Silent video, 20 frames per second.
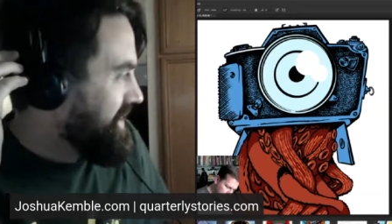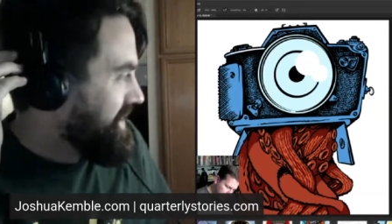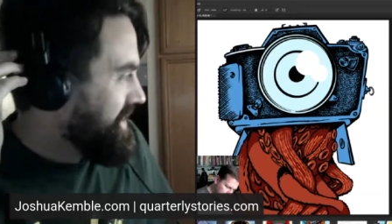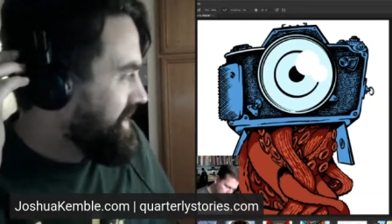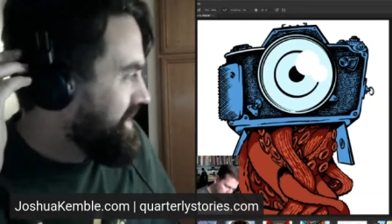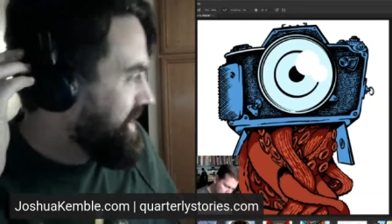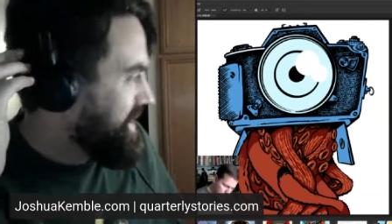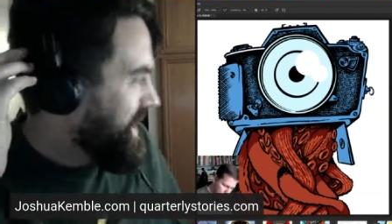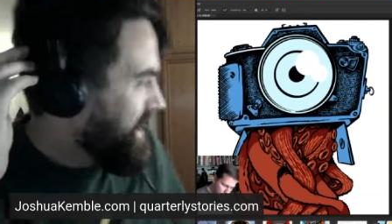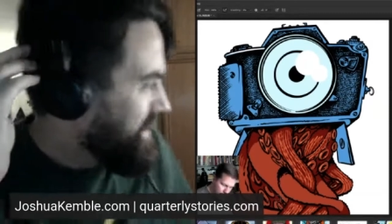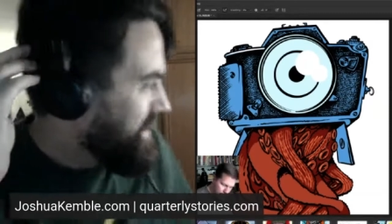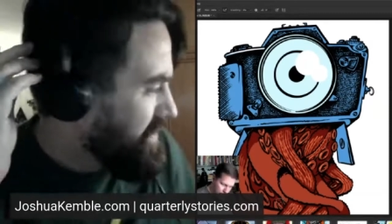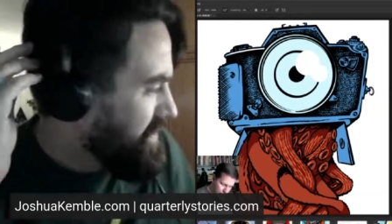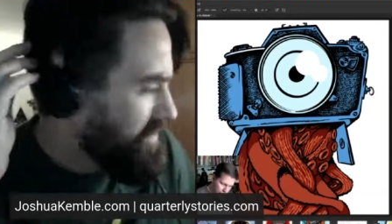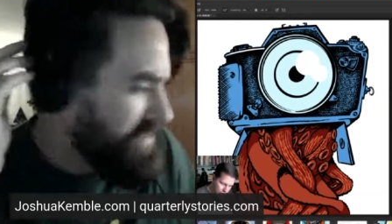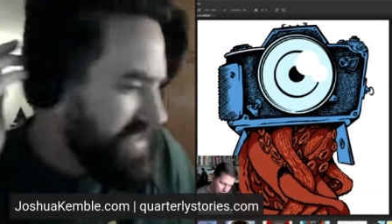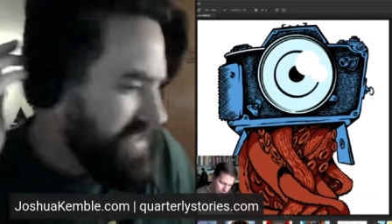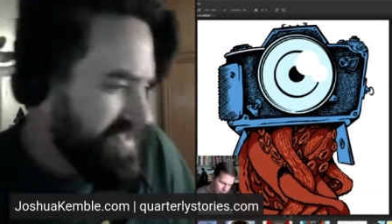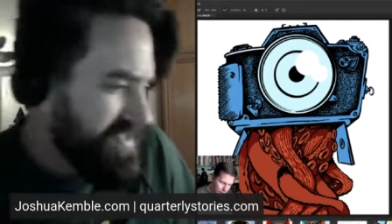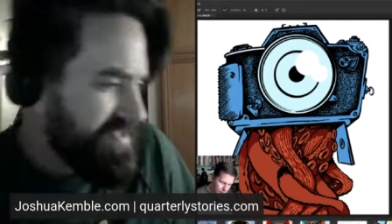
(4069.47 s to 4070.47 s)
Yeah, the
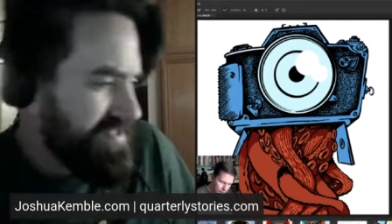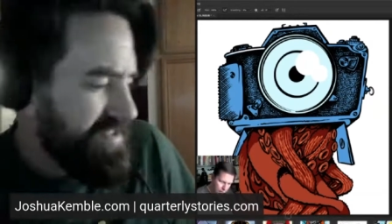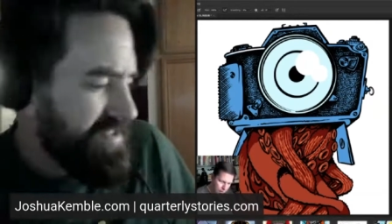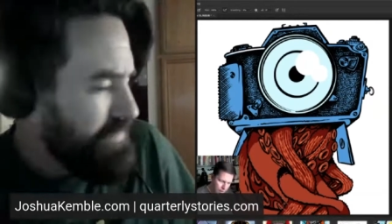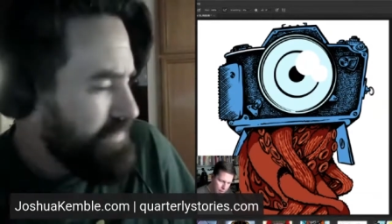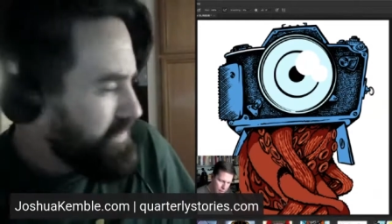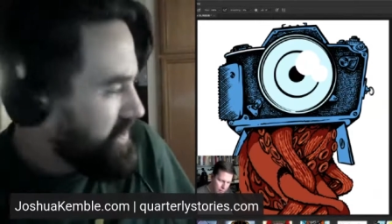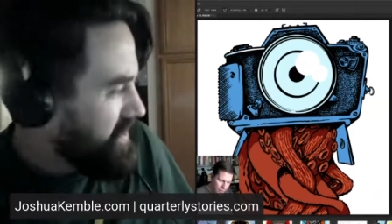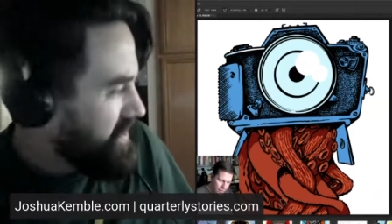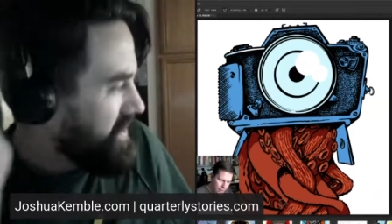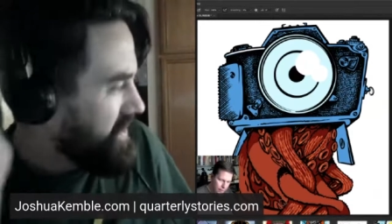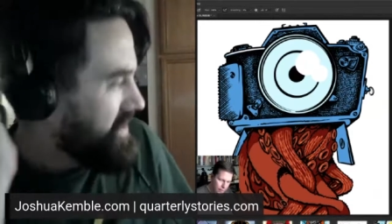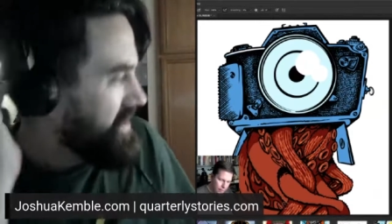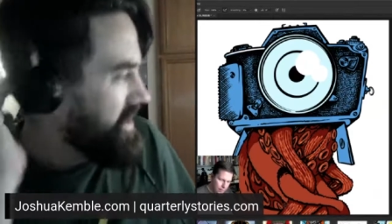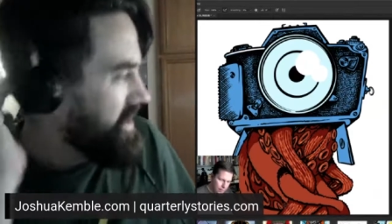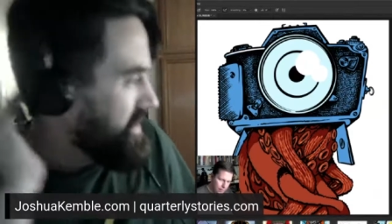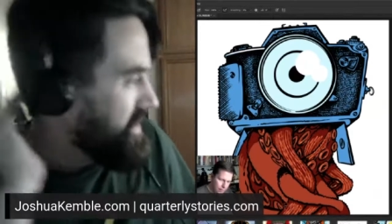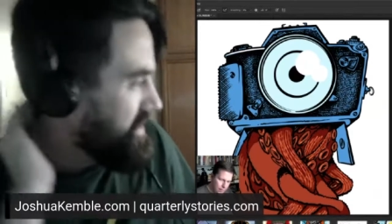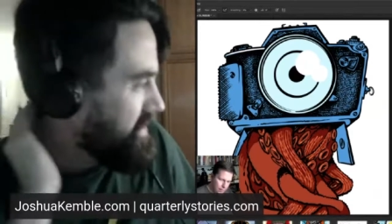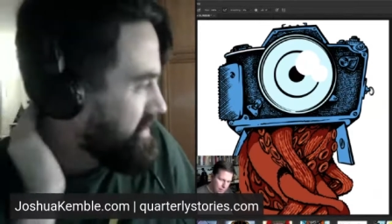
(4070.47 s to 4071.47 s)
only exception I
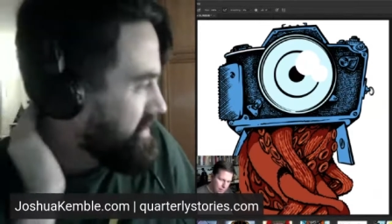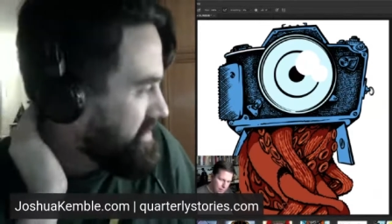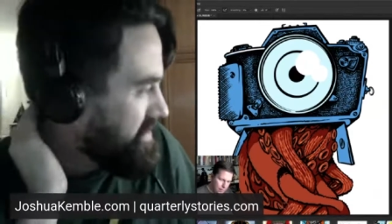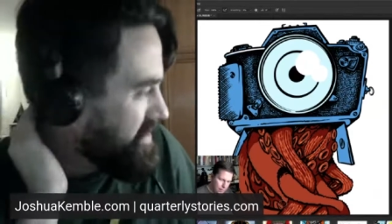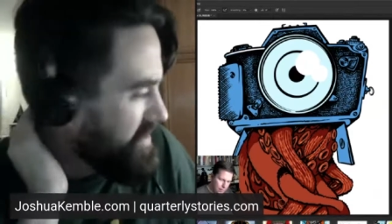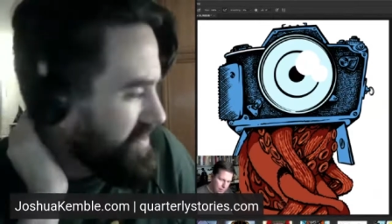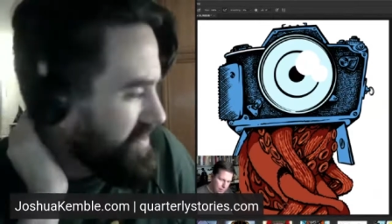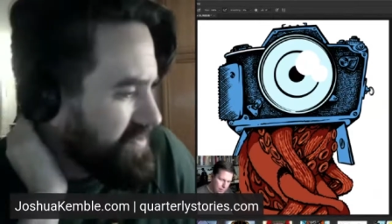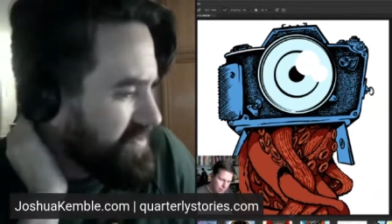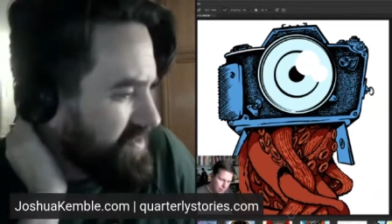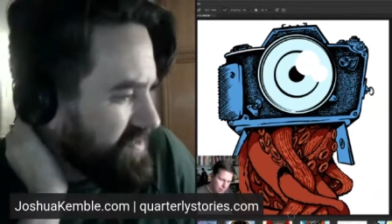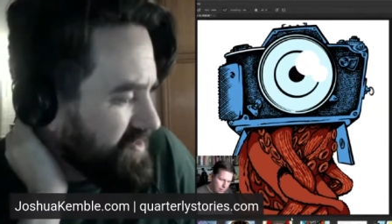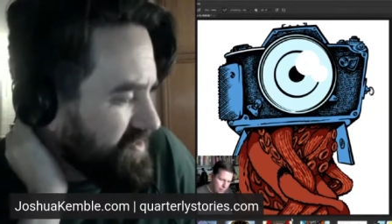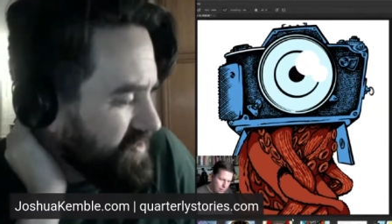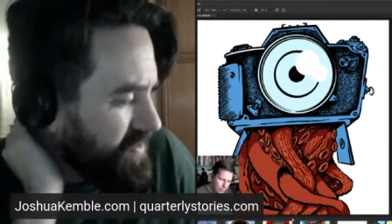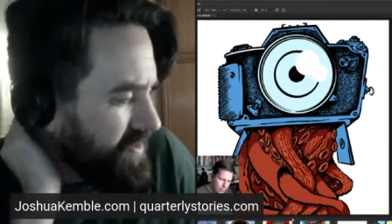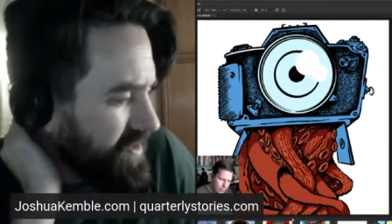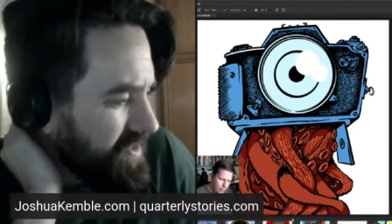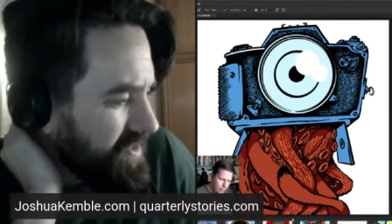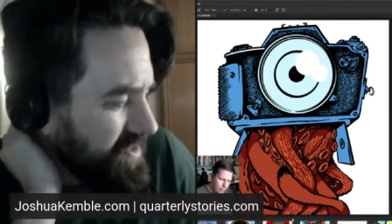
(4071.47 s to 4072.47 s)
think to those
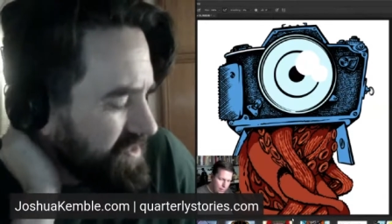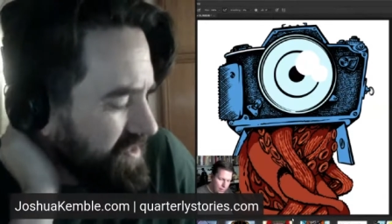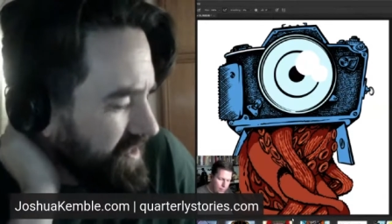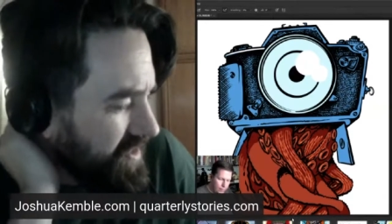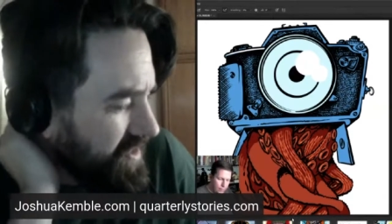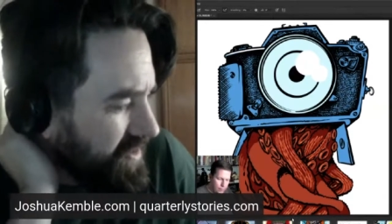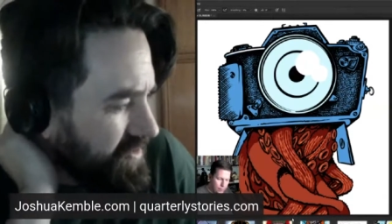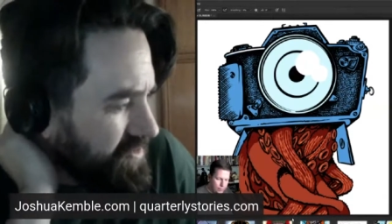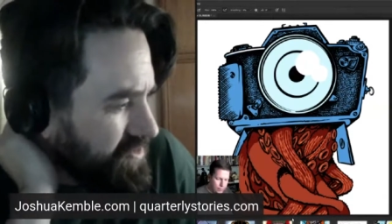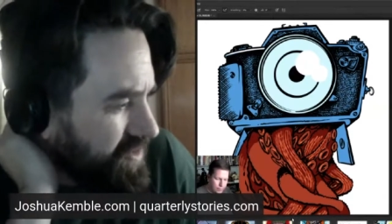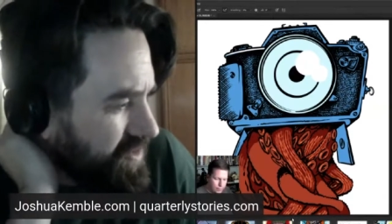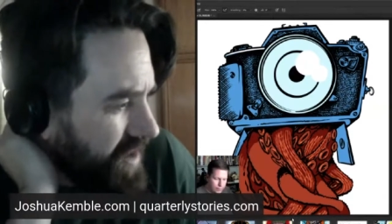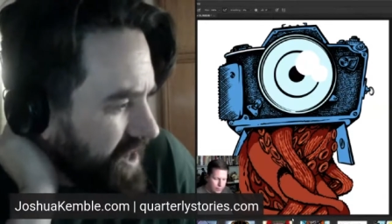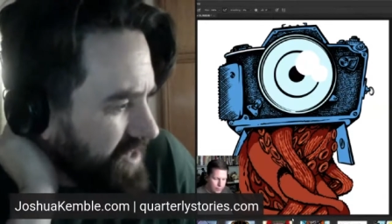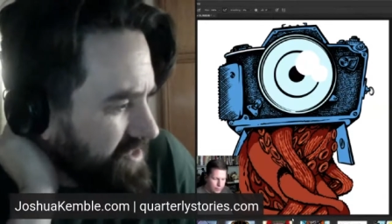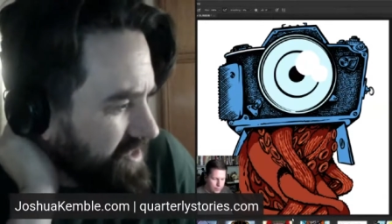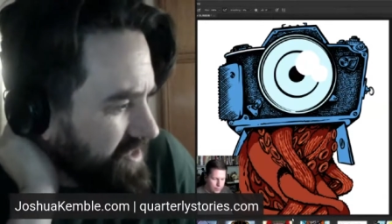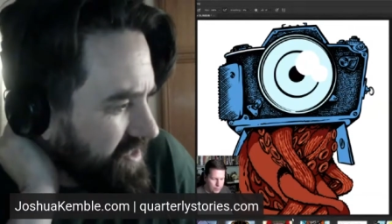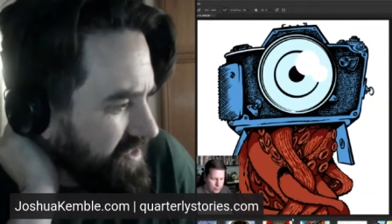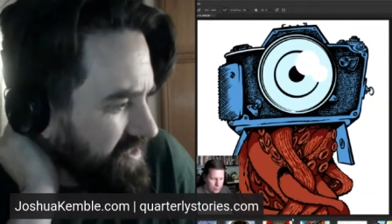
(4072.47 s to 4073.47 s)
stories that go
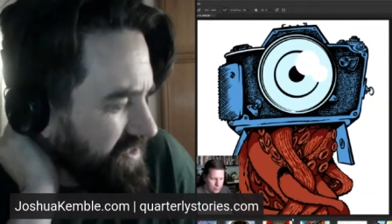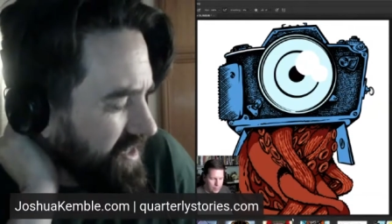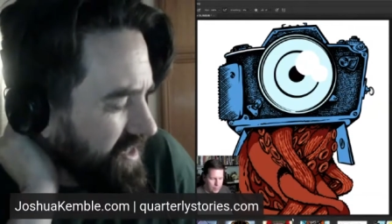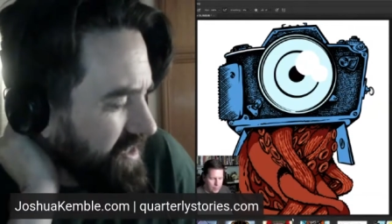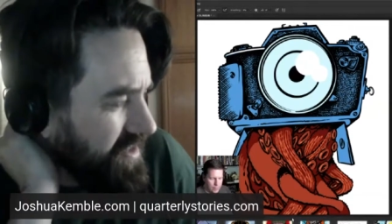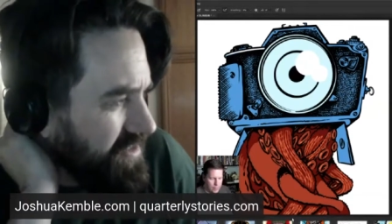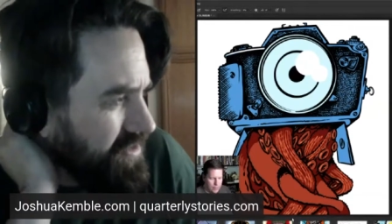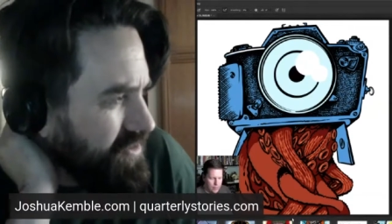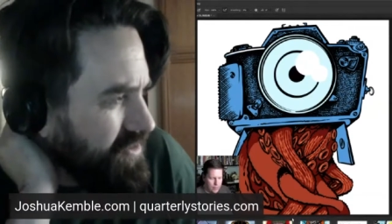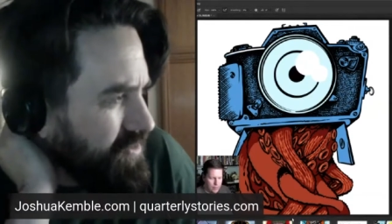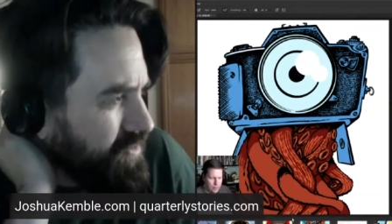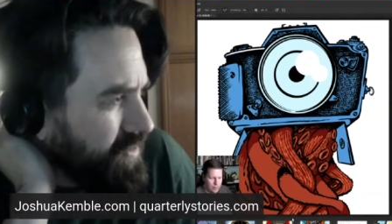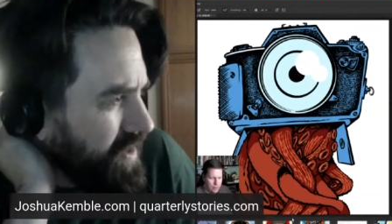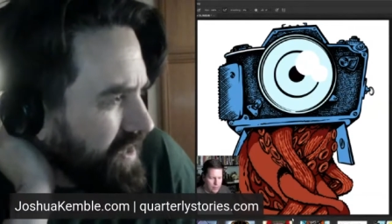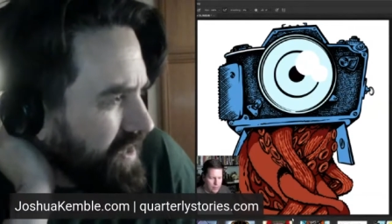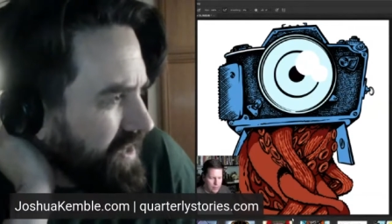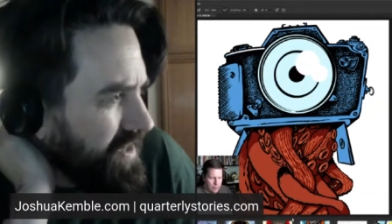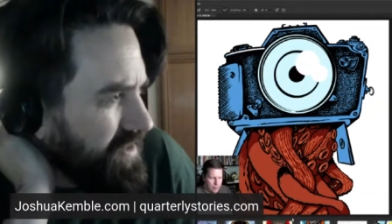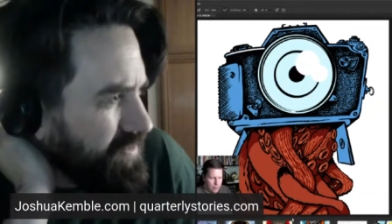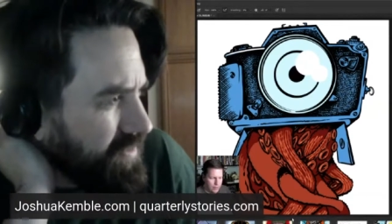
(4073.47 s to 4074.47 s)
tragic is like Lou
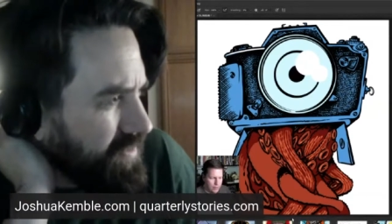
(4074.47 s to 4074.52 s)
Reed,